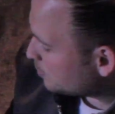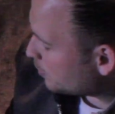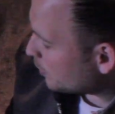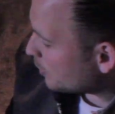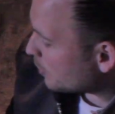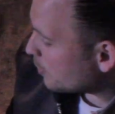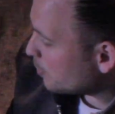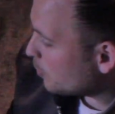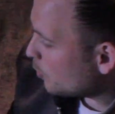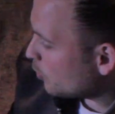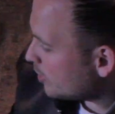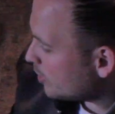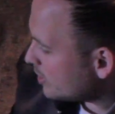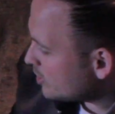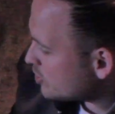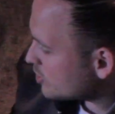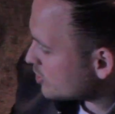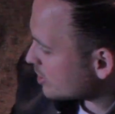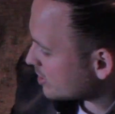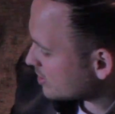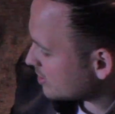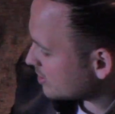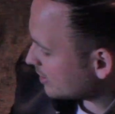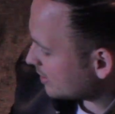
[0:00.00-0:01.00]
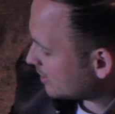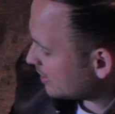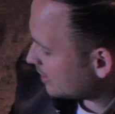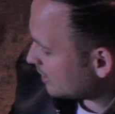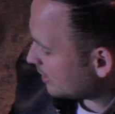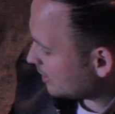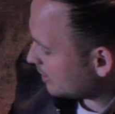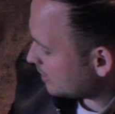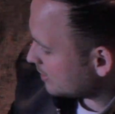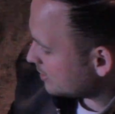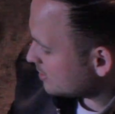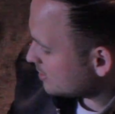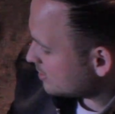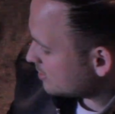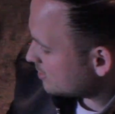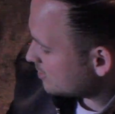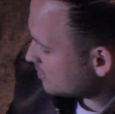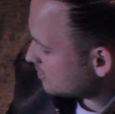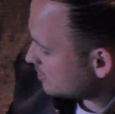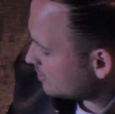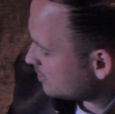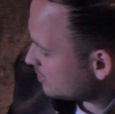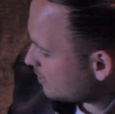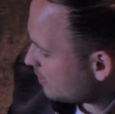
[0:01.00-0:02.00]
but the more interesting thing
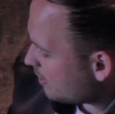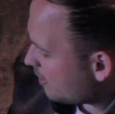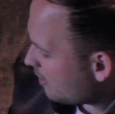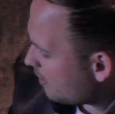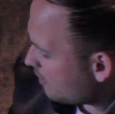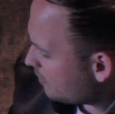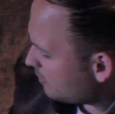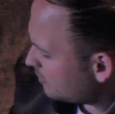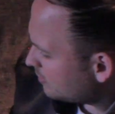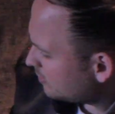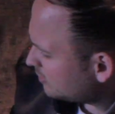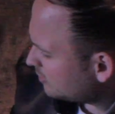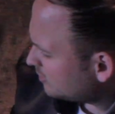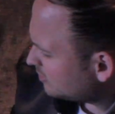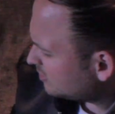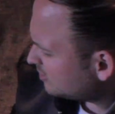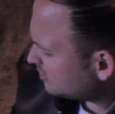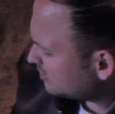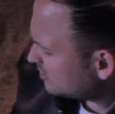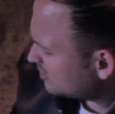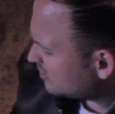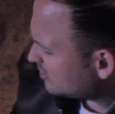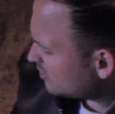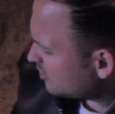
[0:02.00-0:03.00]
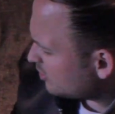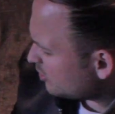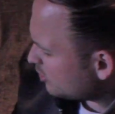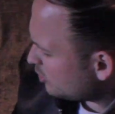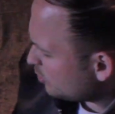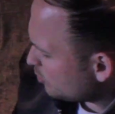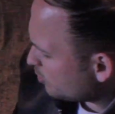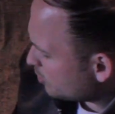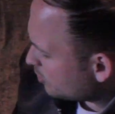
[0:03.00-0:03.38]
is. Go on. You